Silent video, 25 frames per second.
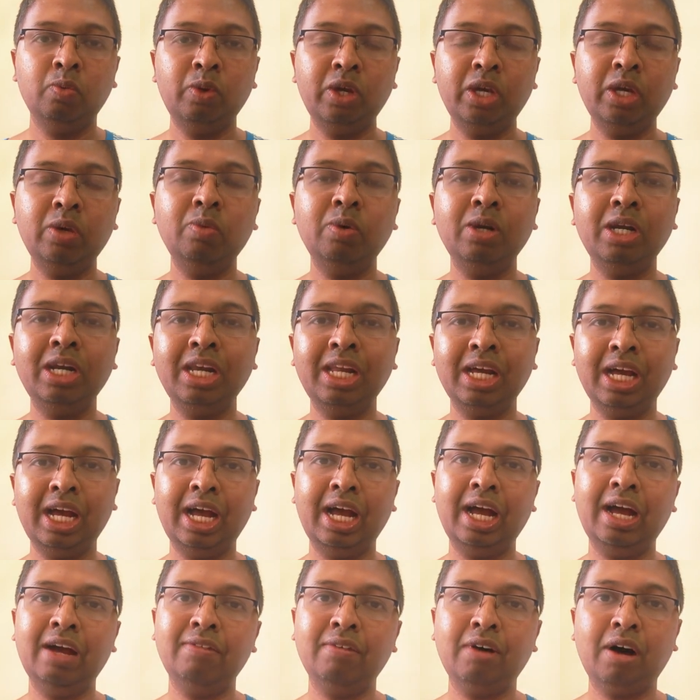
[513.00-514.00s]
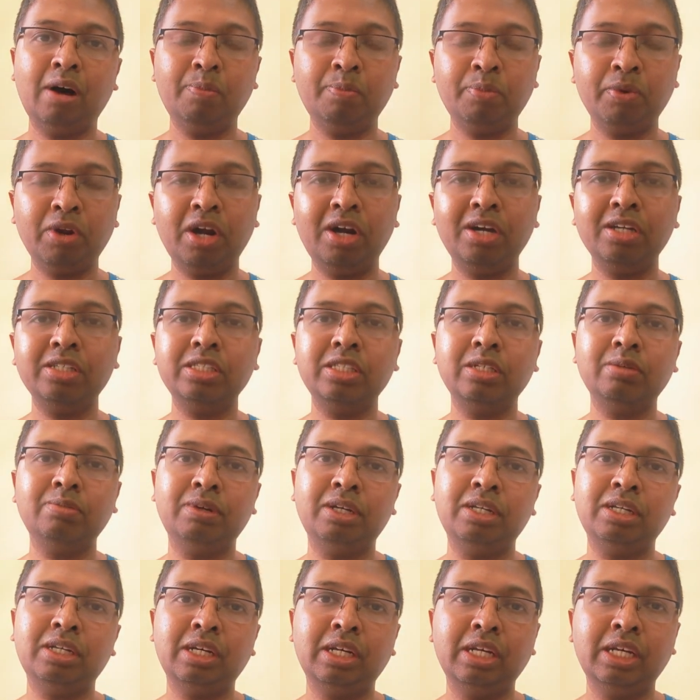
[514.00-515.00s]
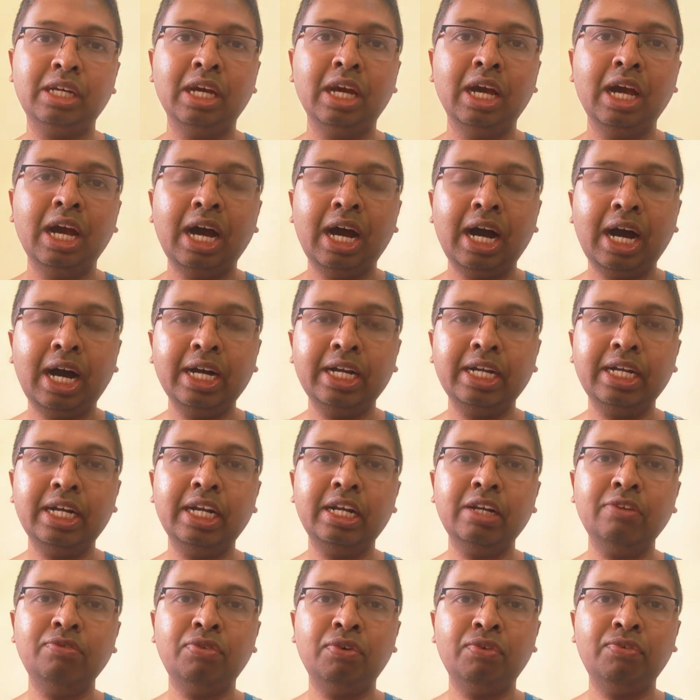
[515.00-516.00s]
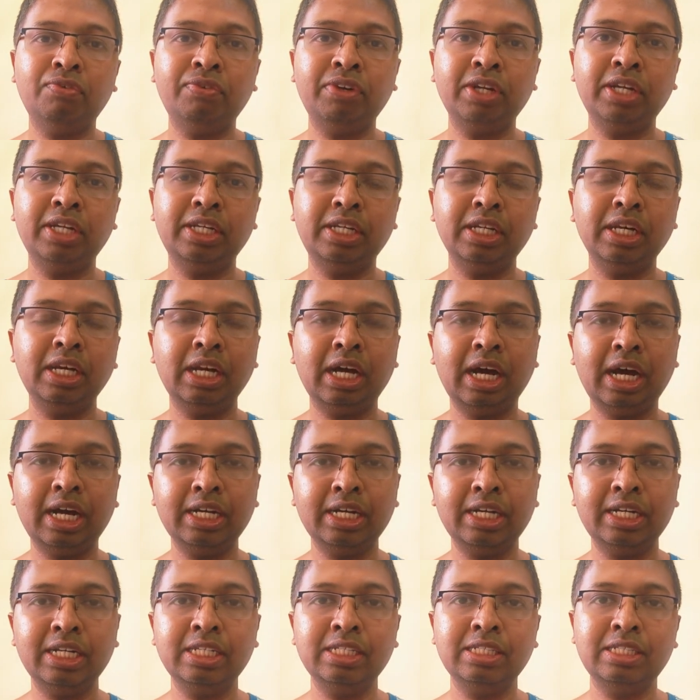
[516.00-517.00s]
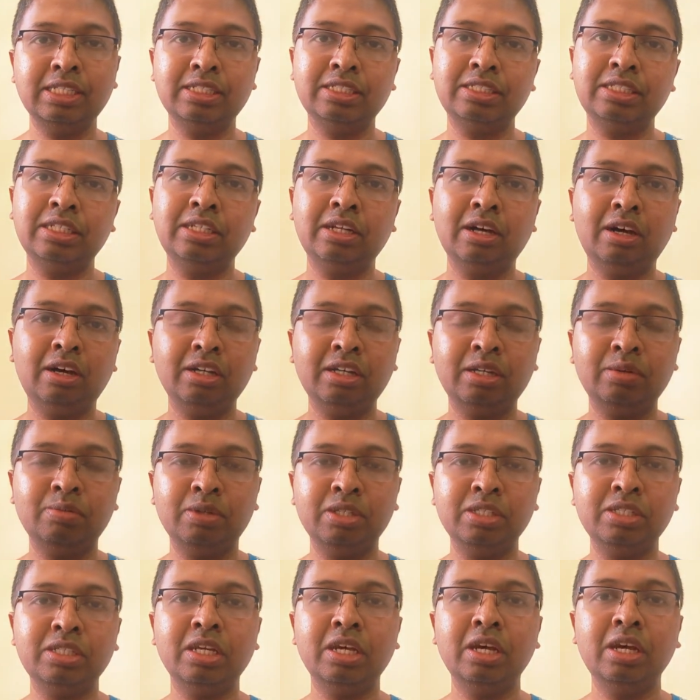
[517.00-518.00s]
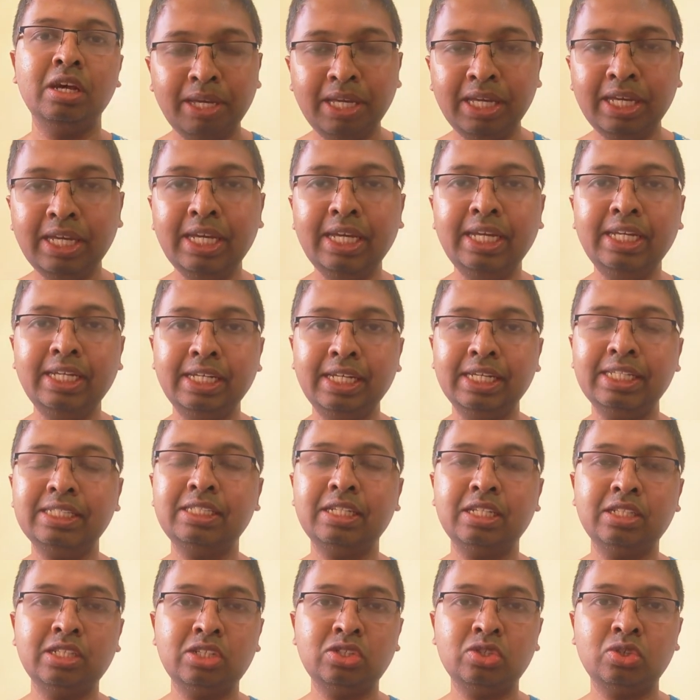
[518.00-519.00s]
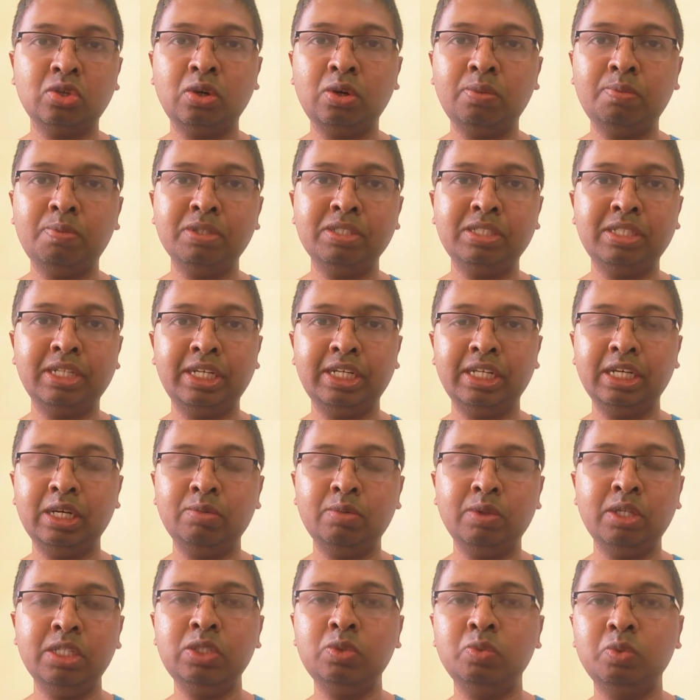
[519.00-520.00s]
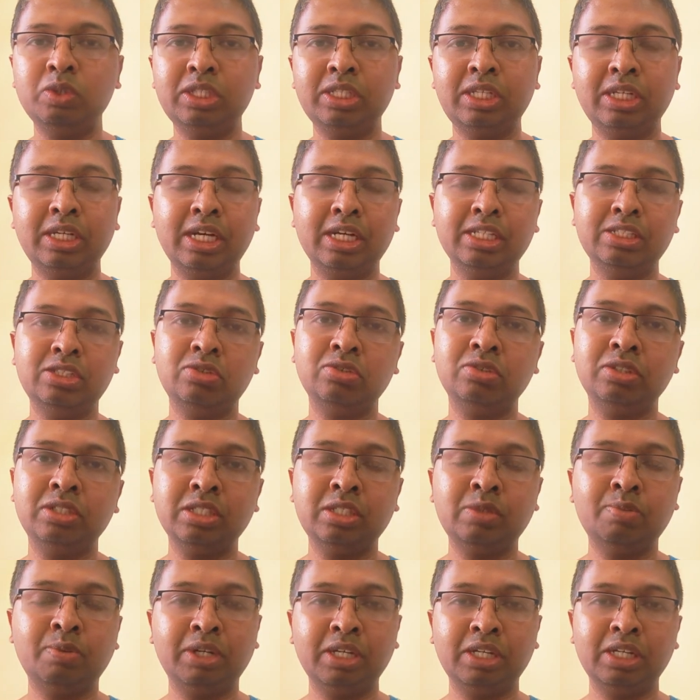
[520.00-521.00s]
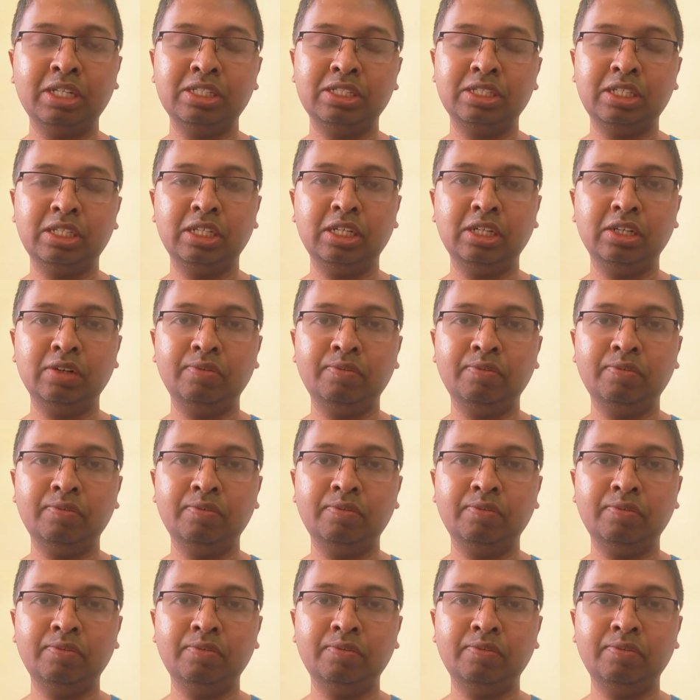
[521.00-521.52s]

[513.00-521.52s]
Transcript: we will have approximately 150 till 160 documents being indexed in the Scopus database with regards to this particular journal.